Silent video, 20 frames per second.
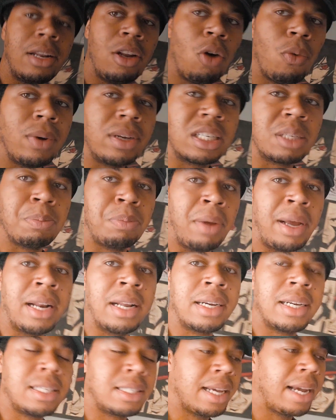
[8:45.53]
No one just
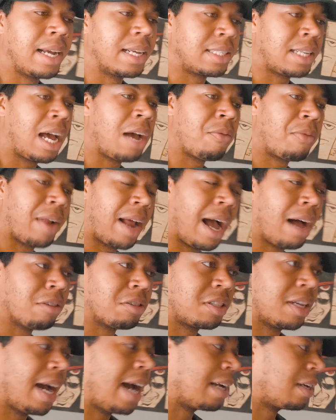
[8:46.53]
blatantly say it's time for the
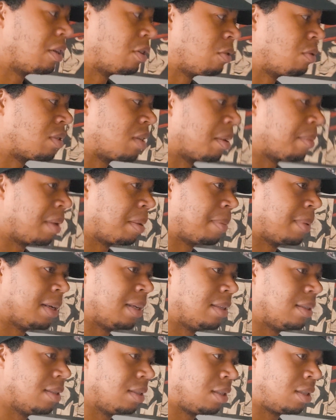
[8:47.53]
outside to do something,
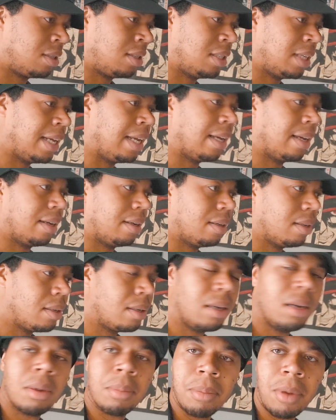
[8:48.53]
but shit,
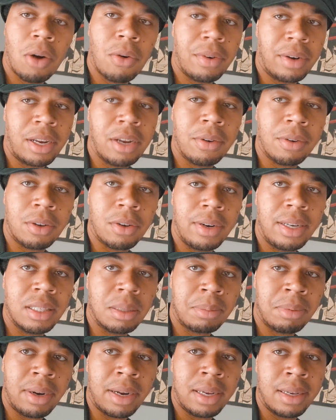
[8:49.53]
Maru and Kiriko needs a
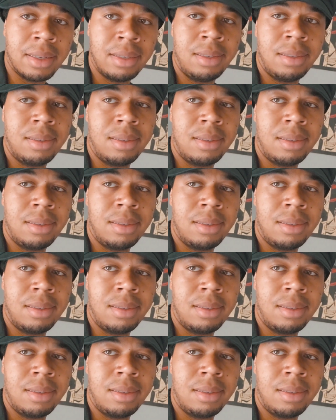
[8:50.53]
break, huh?